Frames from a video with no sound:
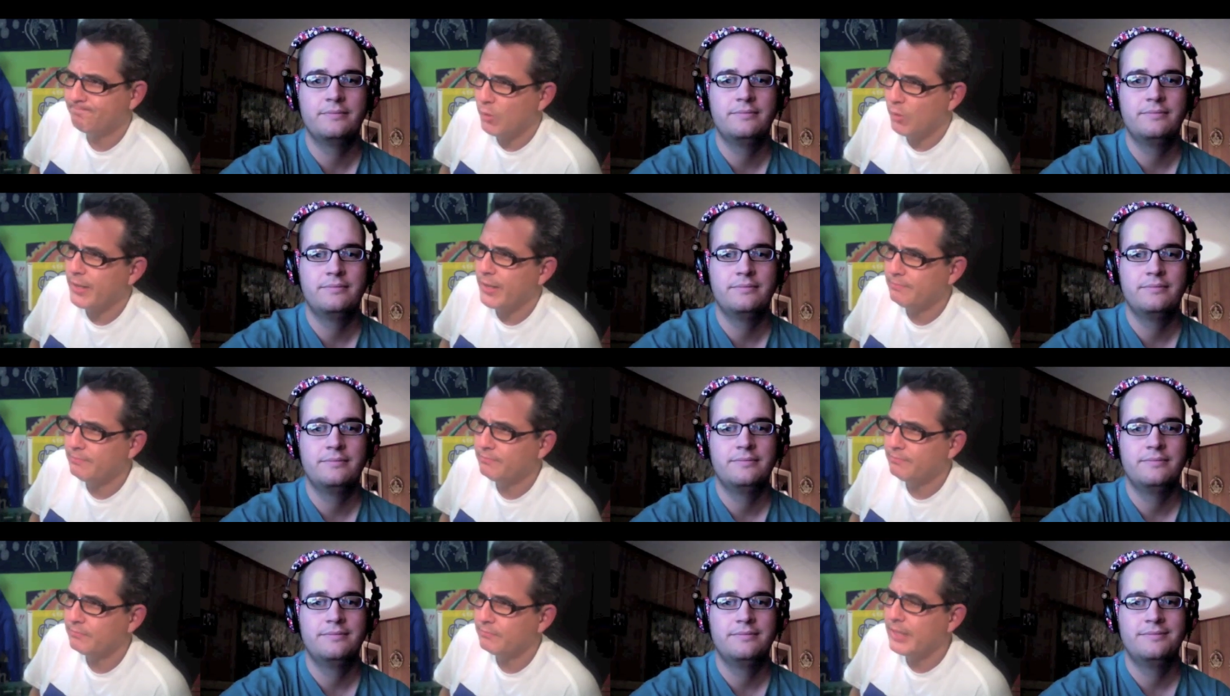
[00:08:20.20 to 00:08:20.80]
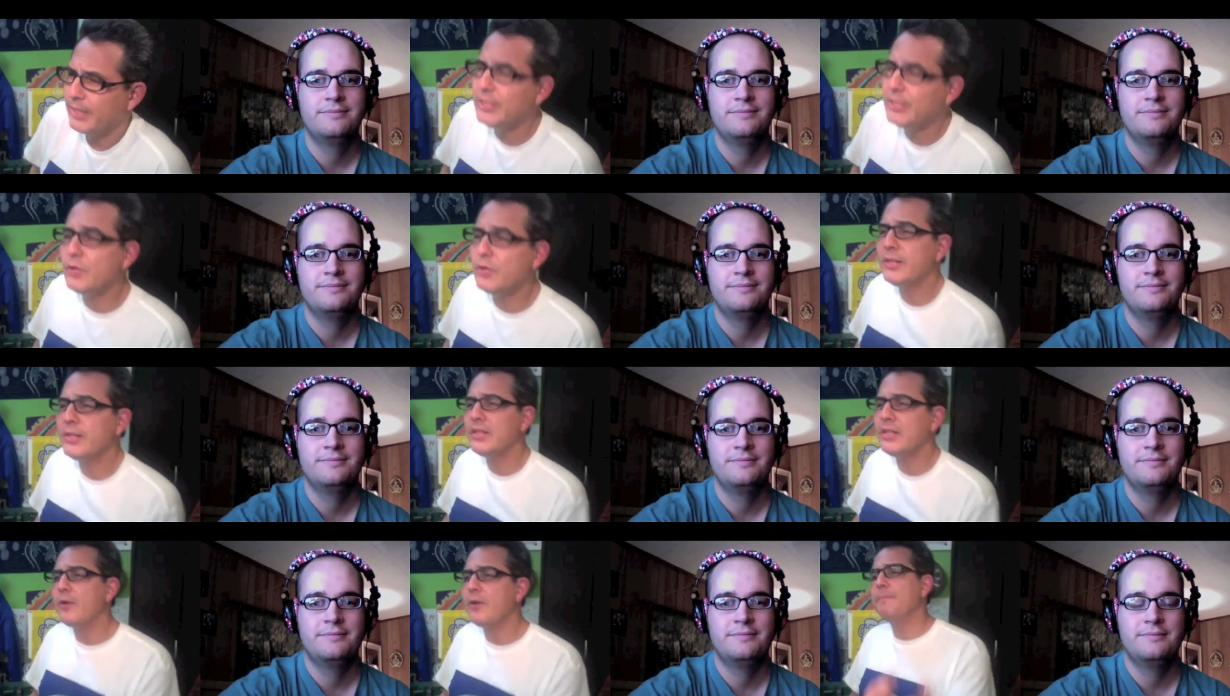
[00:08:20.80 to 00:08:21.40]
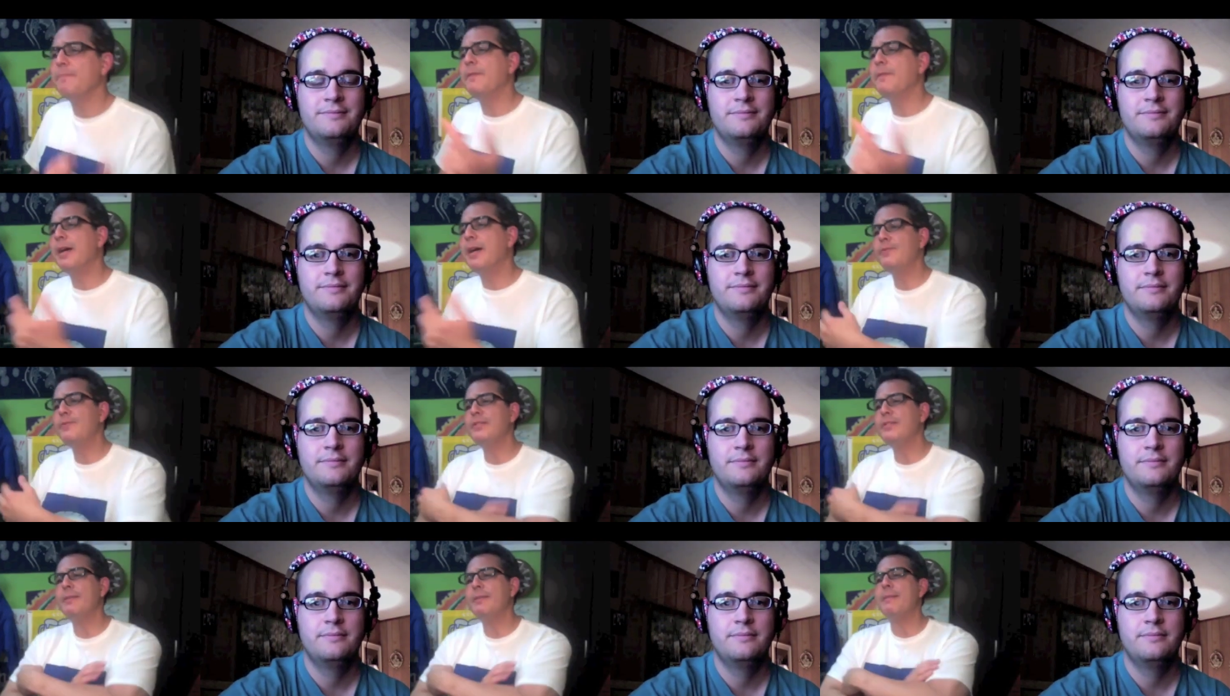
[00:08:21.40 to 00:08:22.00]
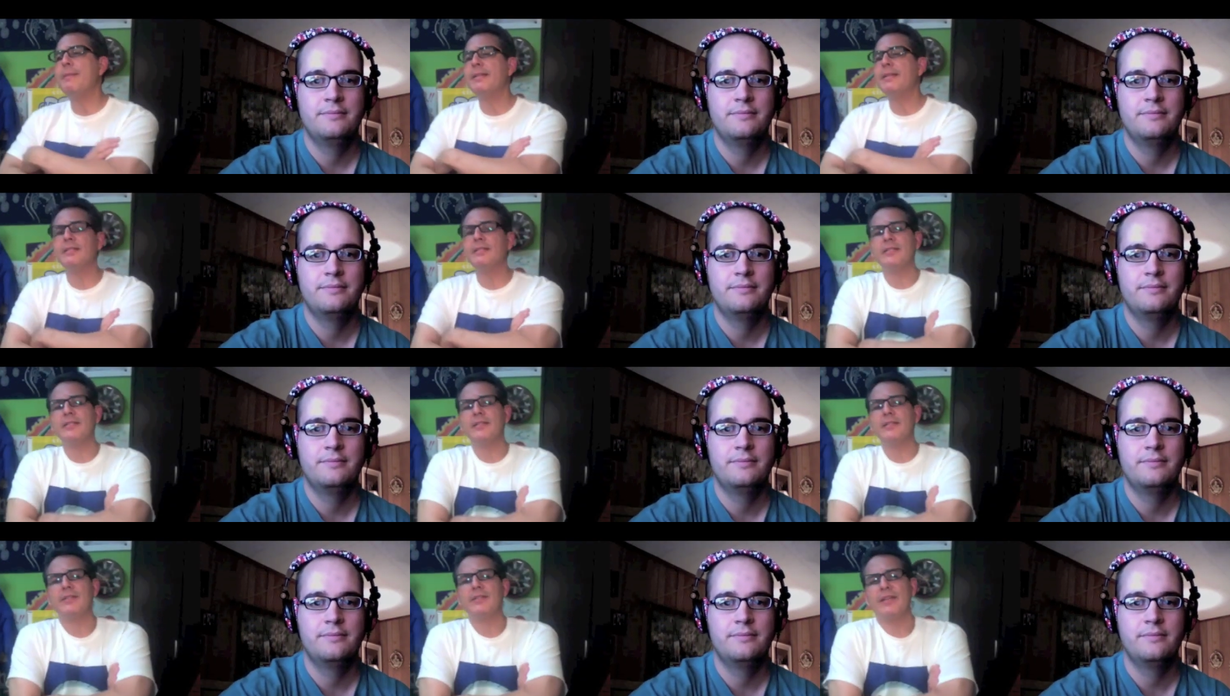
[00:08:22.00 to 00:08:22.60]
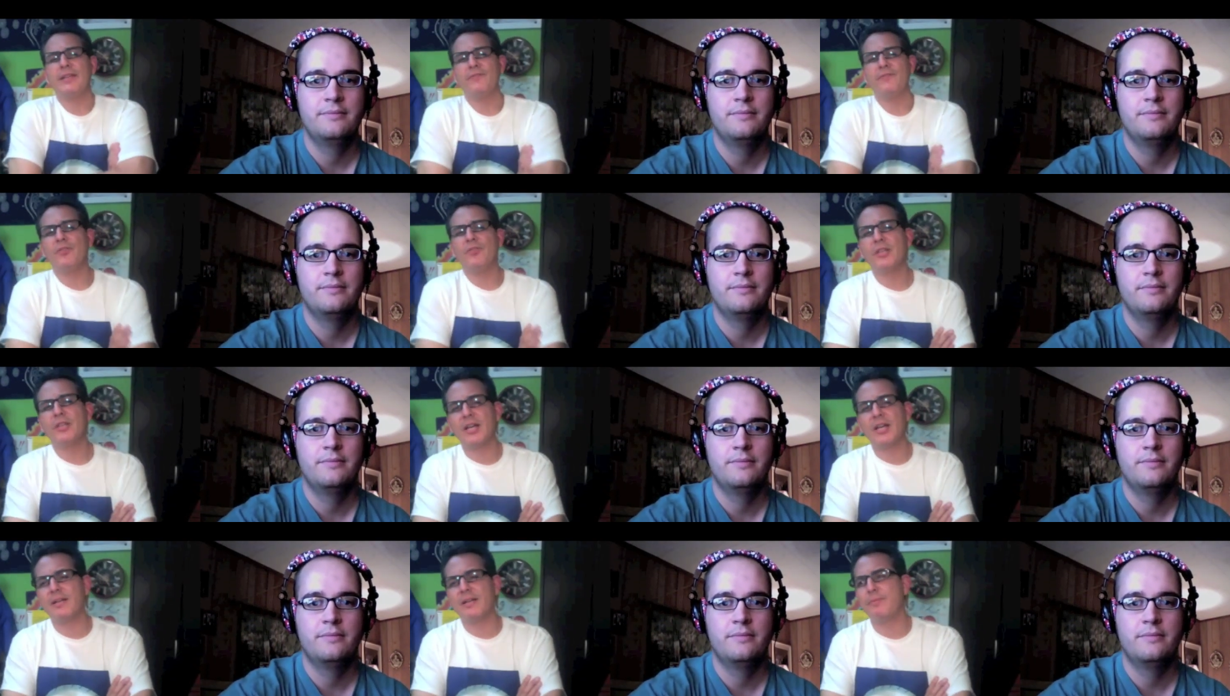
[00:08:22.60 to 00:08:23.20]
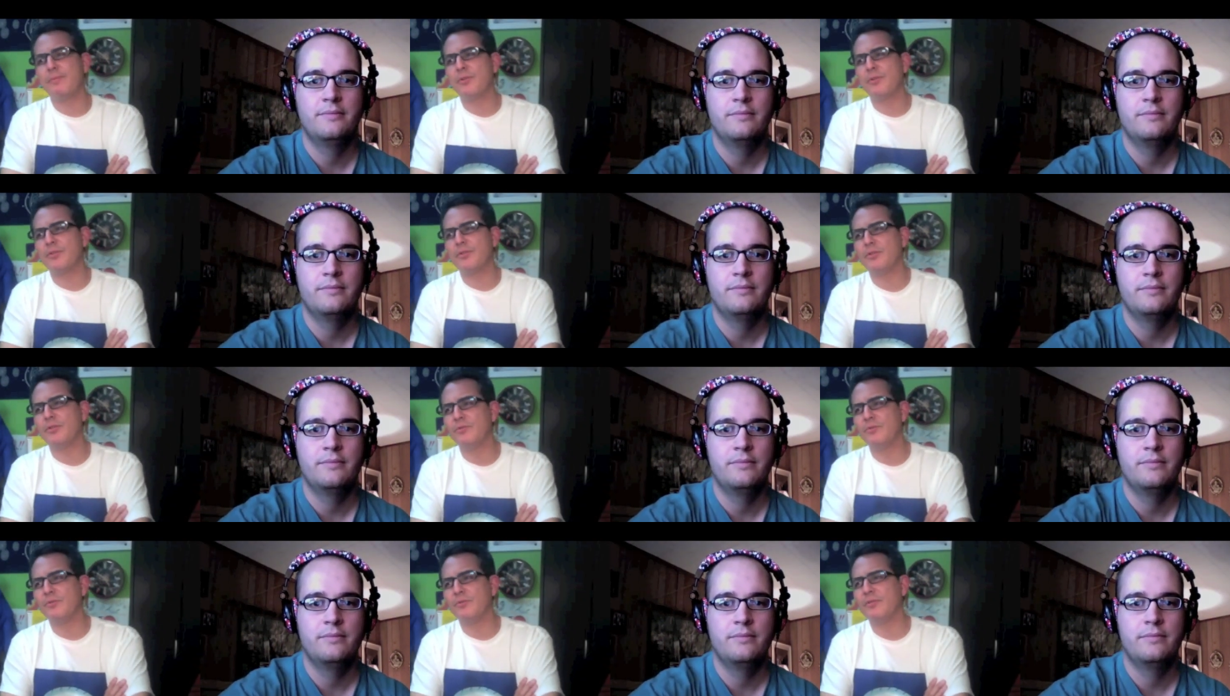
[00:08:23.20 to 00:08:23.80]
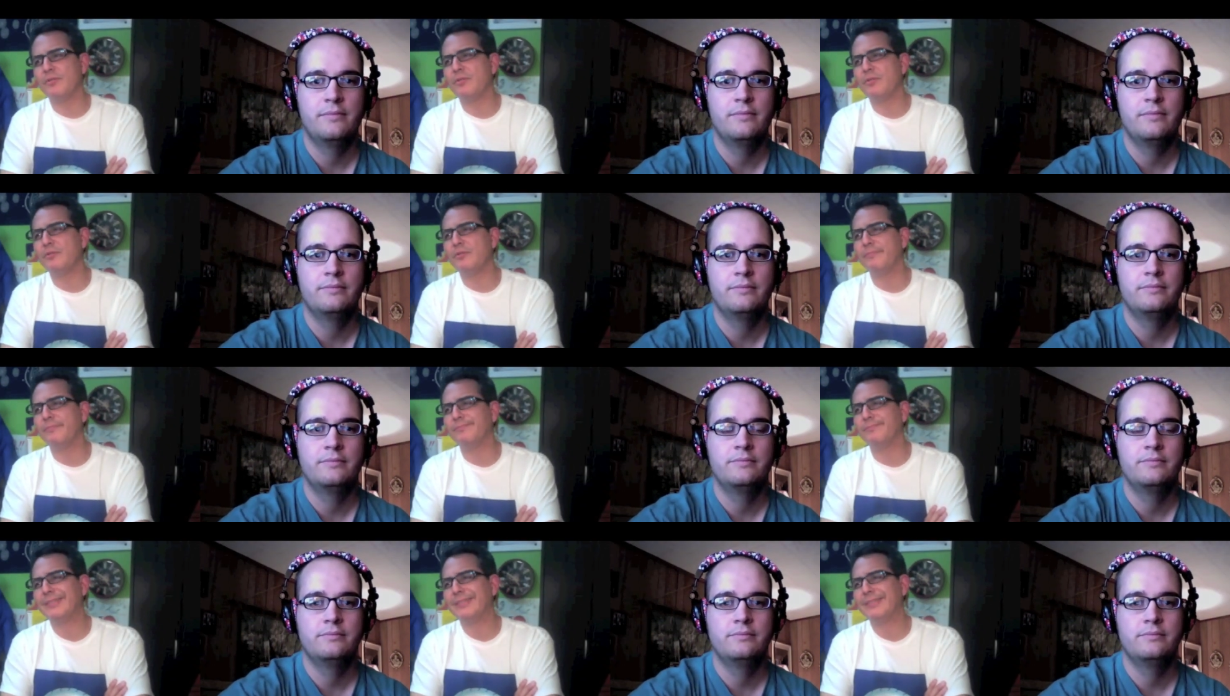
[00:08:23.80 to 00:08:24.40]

Speaker 1: all right. Uh, you know what though? I would say mentally tough. Like if you're the kind of person who who